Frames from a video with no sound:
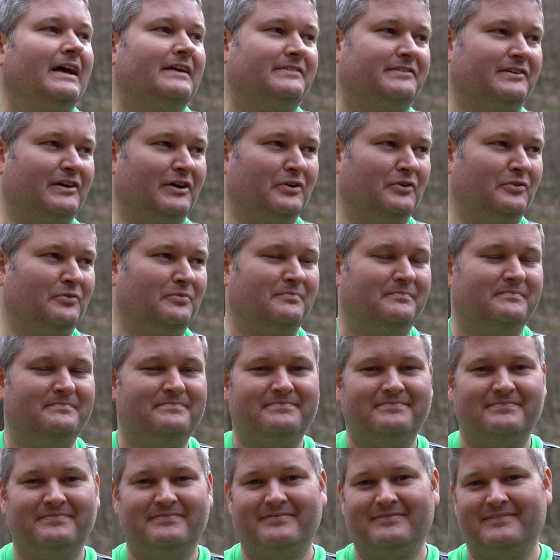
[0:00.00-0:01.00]
So,
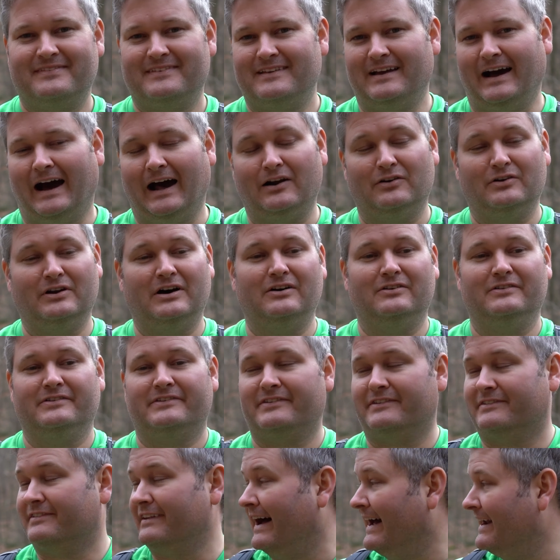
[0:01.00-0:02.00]
I don't know,
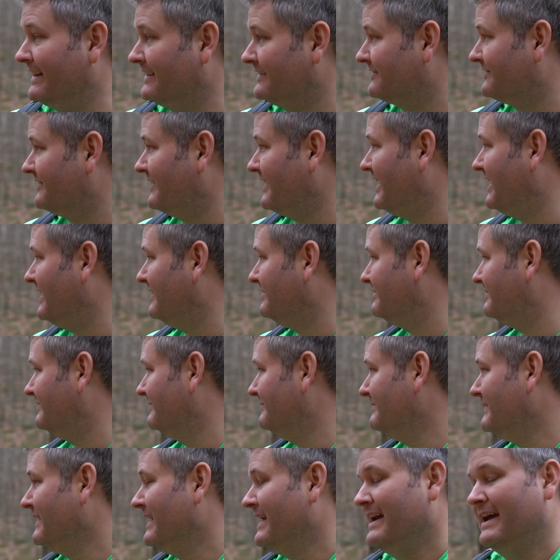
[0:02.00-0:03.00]
it's exciting stuff.
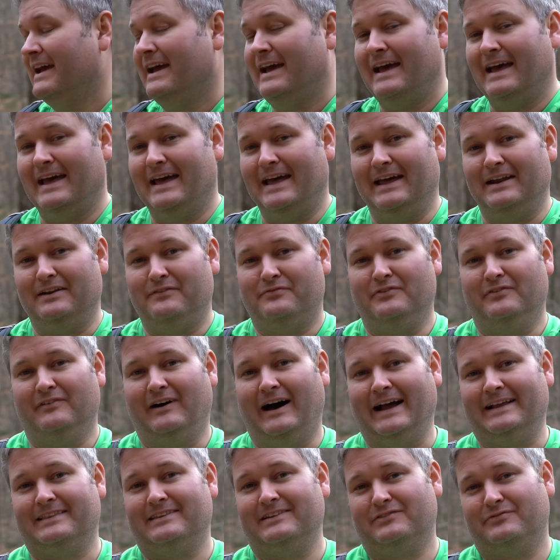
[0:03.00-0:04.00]
And if you
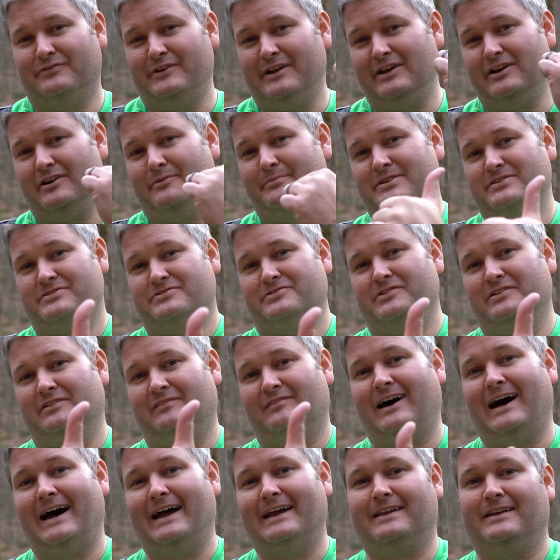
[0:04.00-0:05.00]
like this video, be sure to
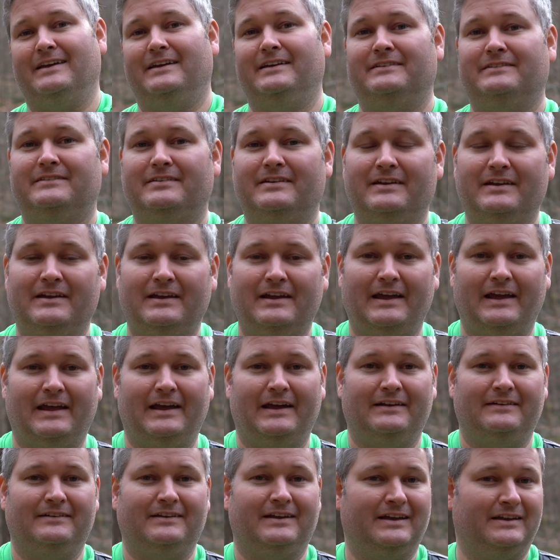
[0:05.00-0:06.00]
like it.
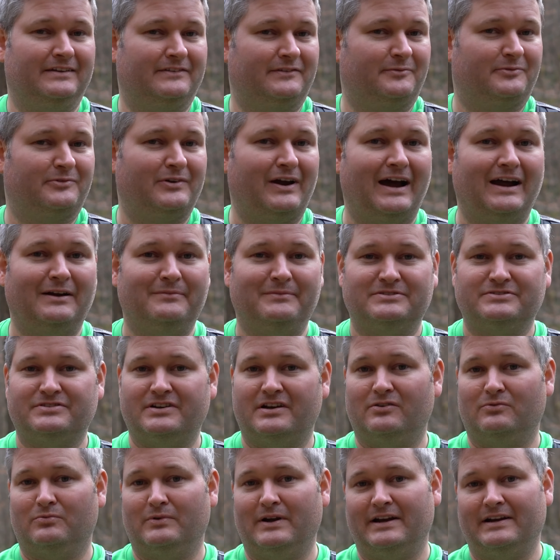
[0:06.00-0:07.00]
And again, subscribe to my
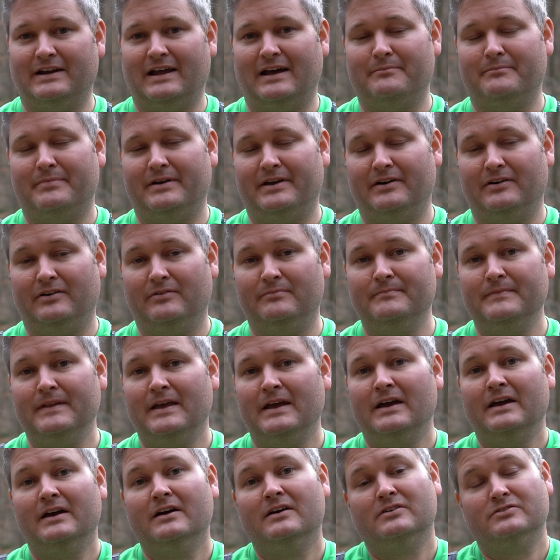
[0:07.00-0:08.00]
channel, ring that bell.
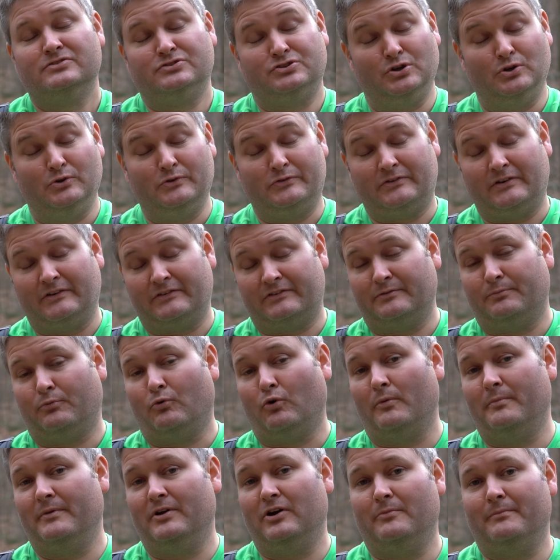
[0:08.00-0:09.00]
Choose to
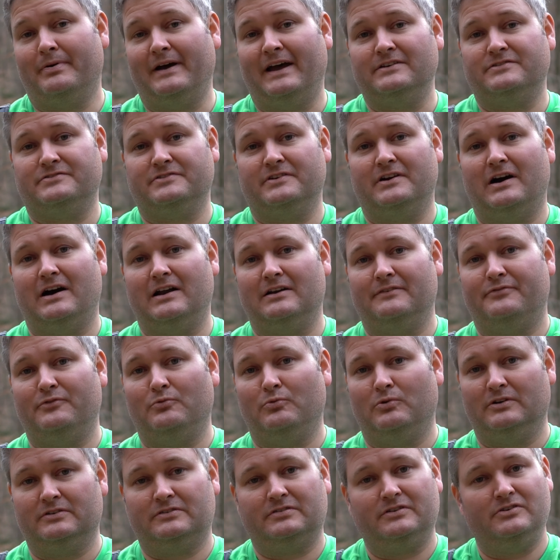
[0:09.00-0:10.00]
support me on Patreon if
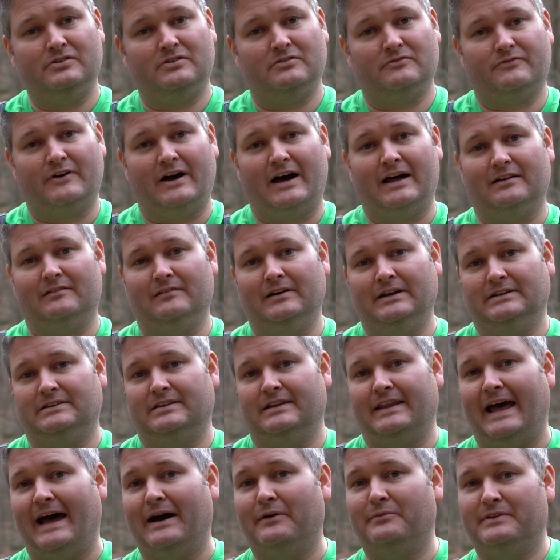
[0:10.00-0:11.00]
you want to. You can find a link
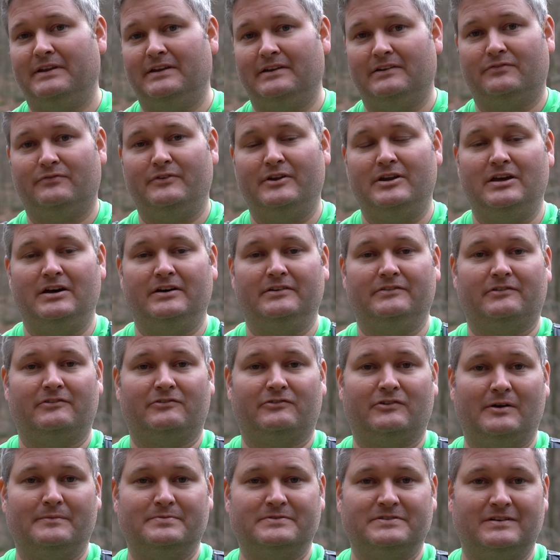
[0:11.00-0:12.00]
to that within this video's
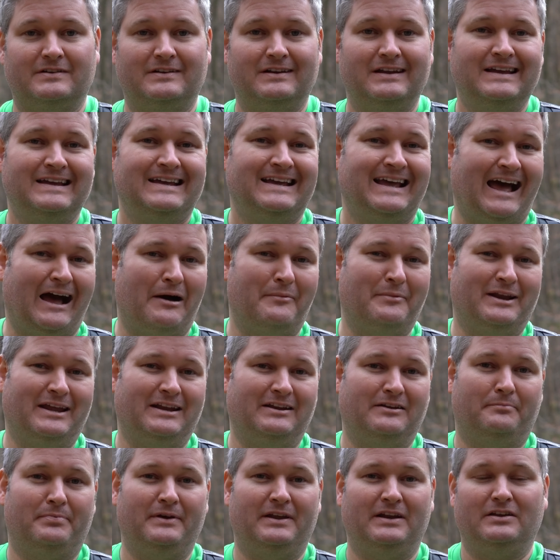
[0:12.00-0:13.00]
description. I'm an
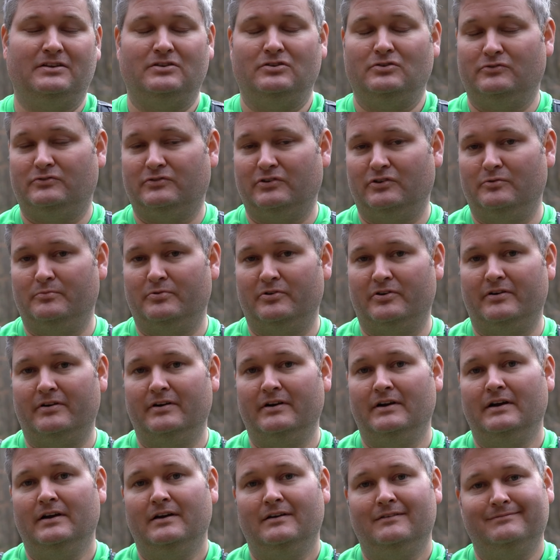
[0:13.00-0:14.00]
independent
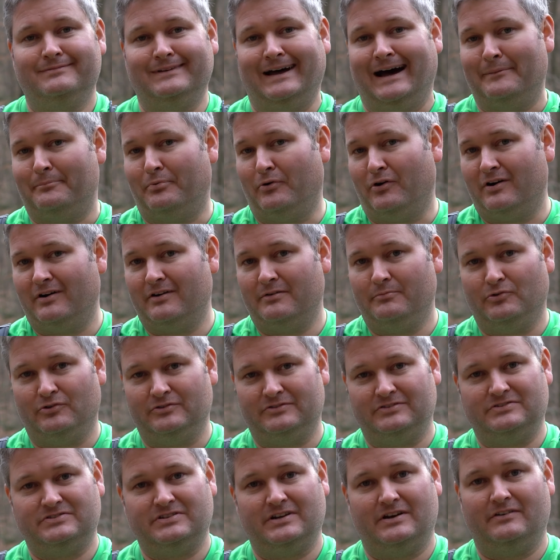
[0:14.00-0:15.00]
YouTuber, not part of a
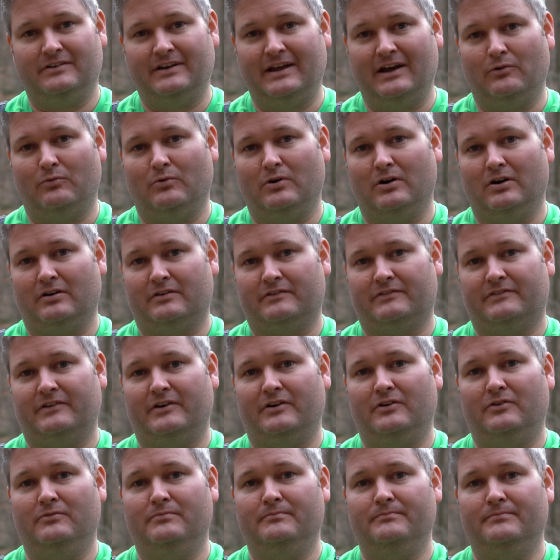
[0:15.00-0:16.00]
multi-channel network,
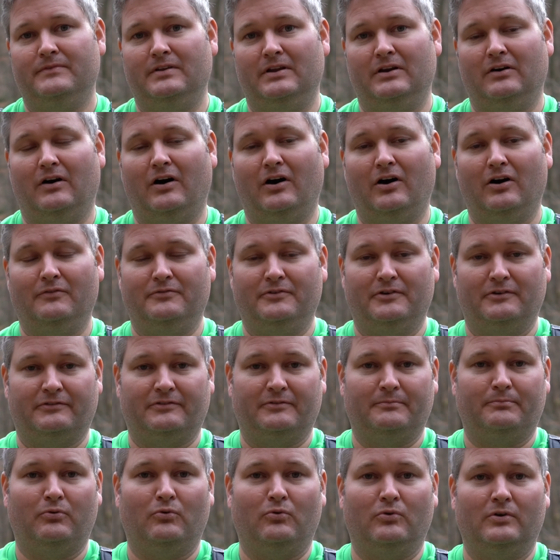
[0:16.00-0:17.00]
so you know all of your
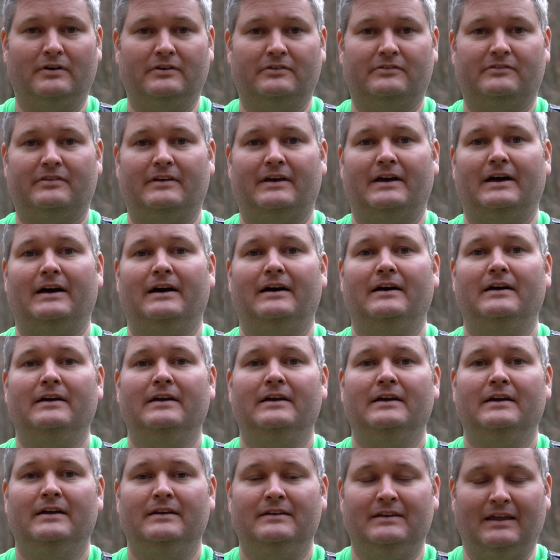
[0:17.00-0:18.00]
support uh,
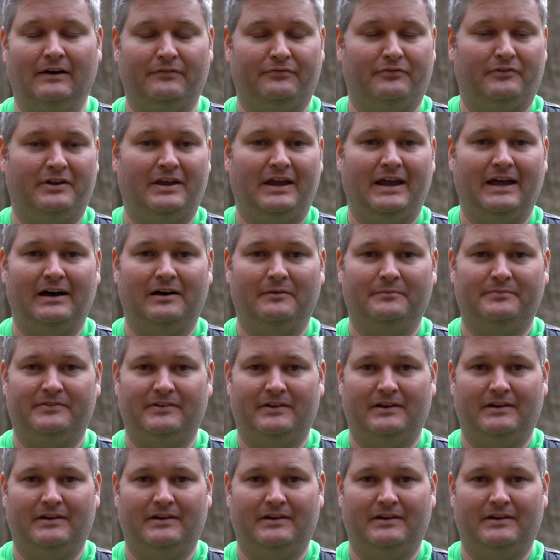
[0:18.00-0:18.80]
definitely helps.